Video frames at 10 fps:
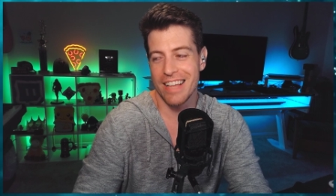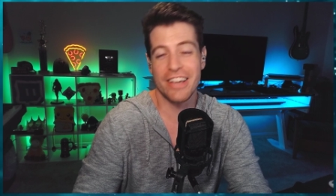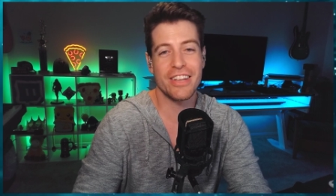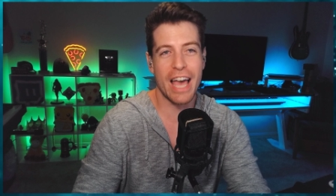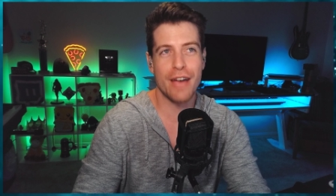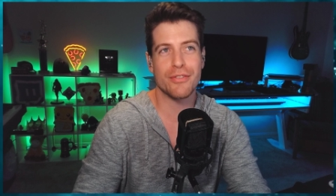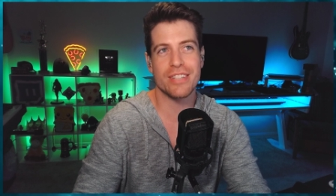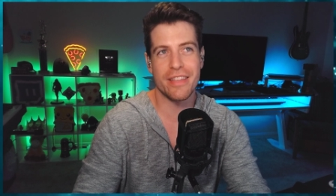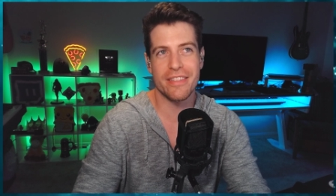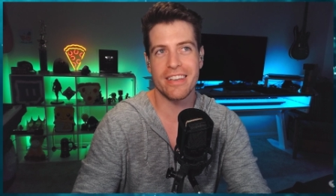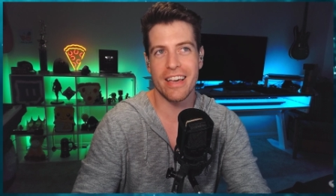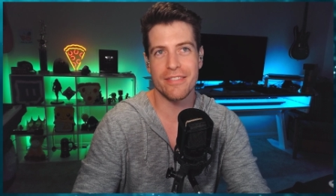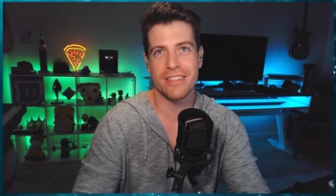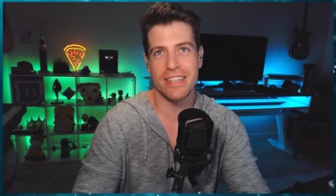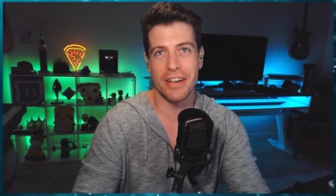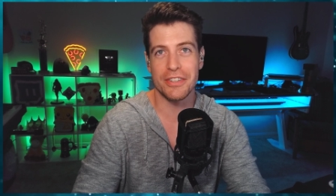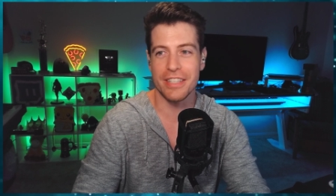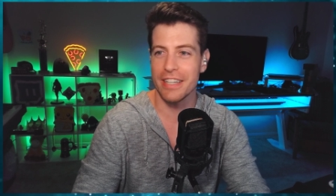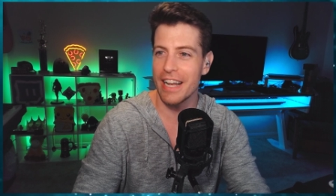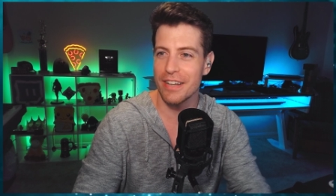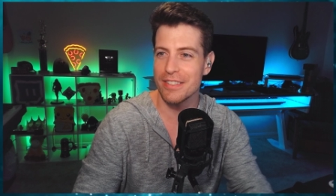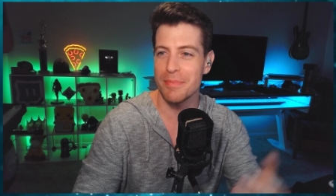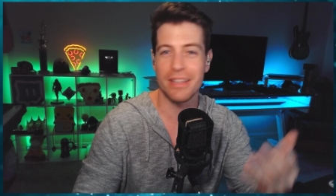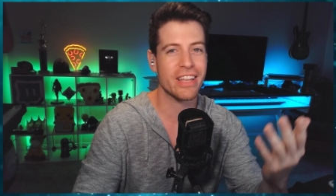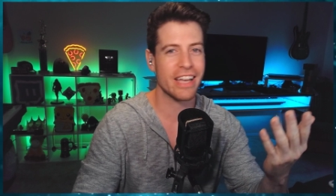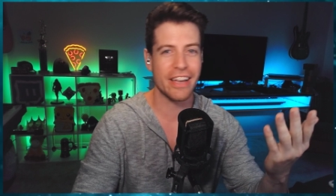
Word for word: I could average, I think I calculated it out to be like,